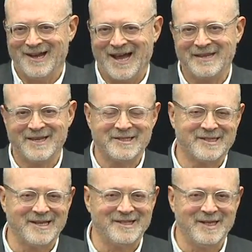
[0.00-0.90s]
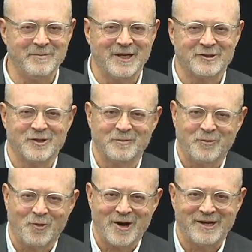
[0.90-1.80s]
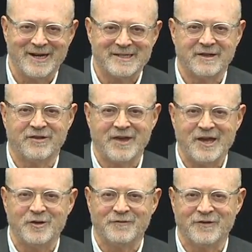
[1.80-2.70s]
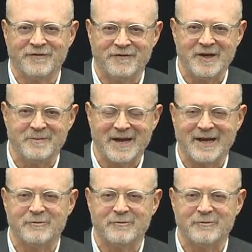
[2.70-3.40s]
I then sent an email to the board and I said, Thank you for the feedback.